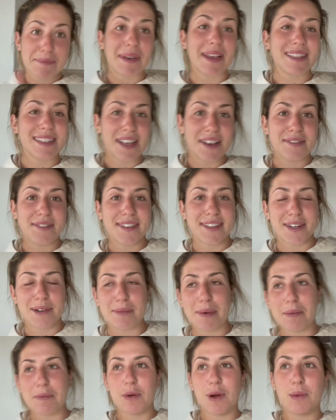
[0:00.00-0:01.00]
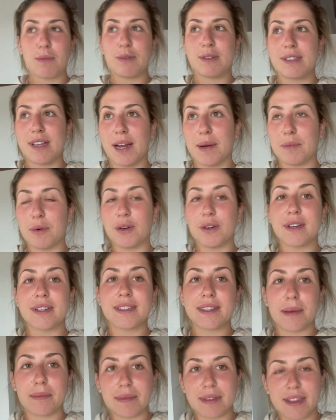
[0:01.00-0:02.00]
myself a little bit more presentable
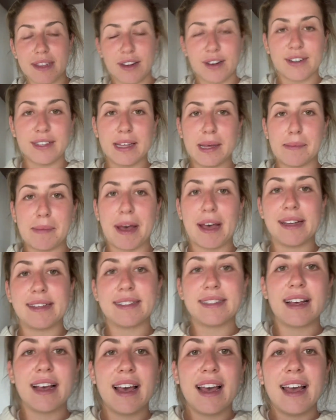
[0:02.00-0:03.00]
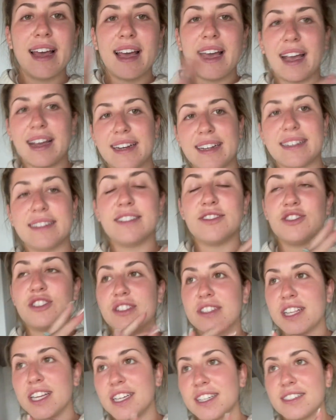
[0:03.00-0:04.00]
because I'm literally a mess. I need to
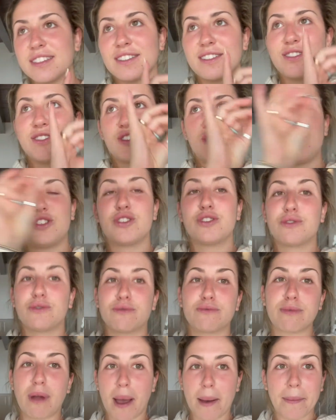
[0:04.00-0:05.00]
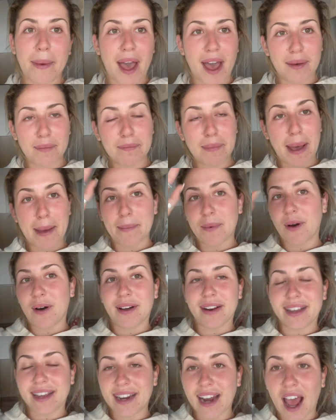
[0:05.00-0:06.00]
just like scrub my
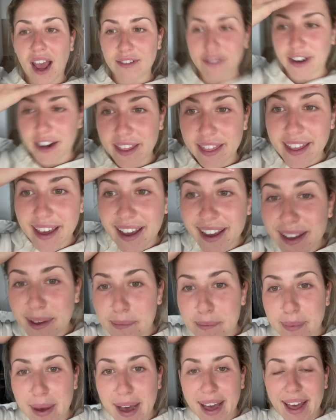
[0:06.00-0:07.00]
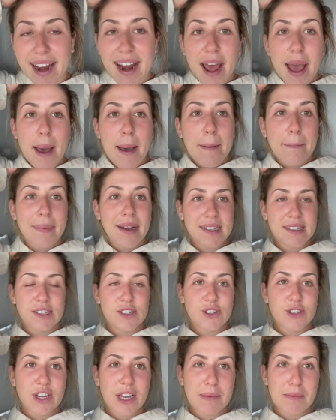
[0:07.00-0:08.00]
body and everything, but my
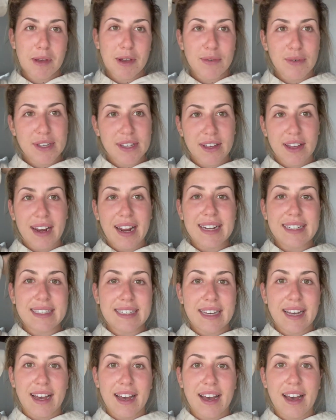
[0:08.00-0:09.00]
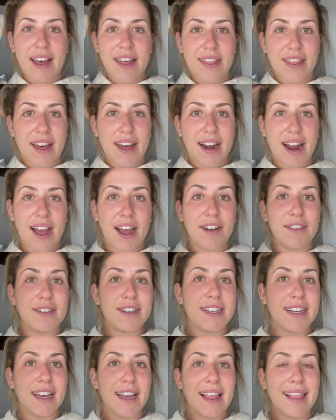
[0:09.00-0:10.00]
sister gave me a really good idea that I
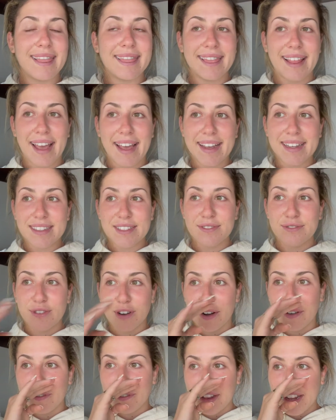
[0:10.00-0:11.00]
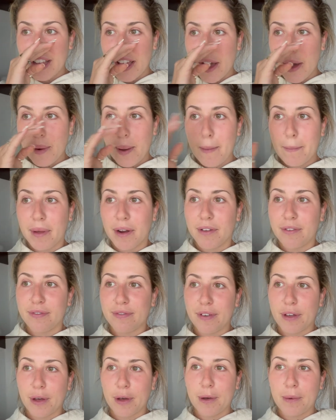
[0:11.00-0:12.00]
really liked for a video. I'm gonna
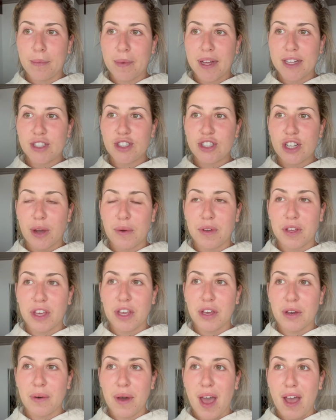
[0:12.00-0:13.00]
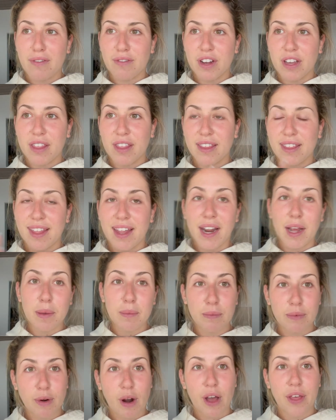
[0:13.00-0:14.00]
film showing you everything that I
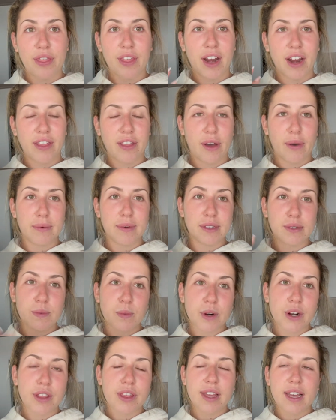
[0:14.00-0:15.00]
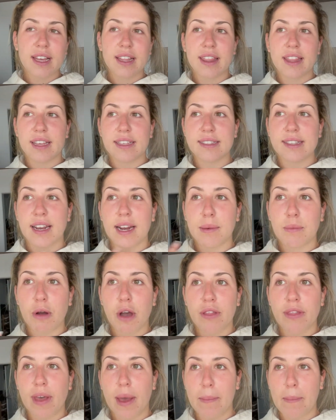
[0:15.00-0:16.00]
brought that I thought was worth it, things that I
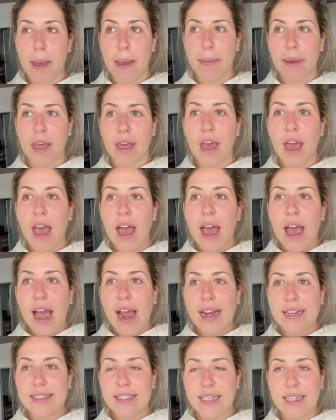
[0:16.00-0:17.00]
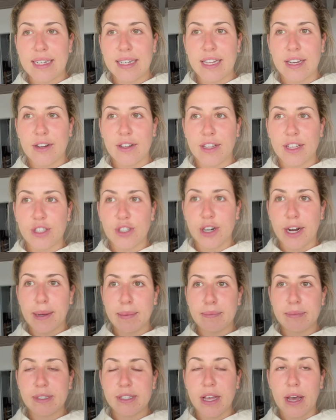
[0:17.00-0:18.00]
brought that maybe I didn't need on the
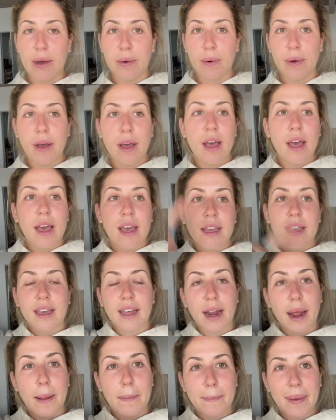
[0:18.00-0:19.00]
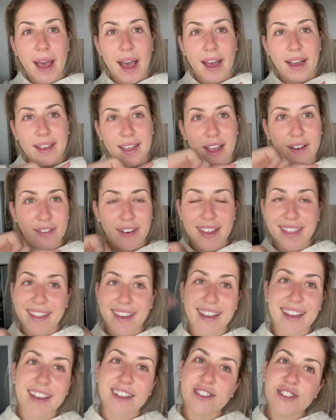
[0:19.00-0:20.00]
trip. So gonna unpack
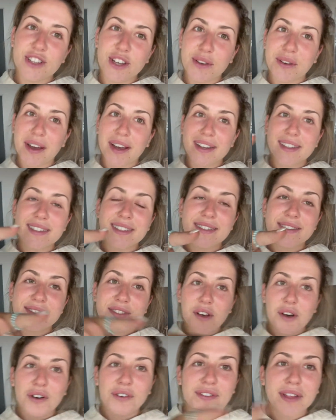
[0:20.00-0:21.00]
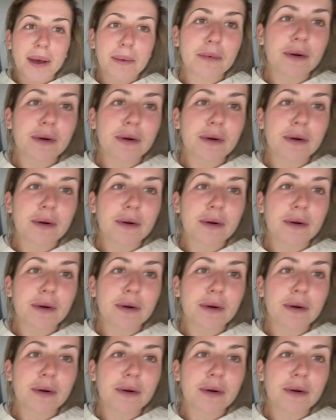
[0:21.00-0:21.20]
everything and show you guys all of that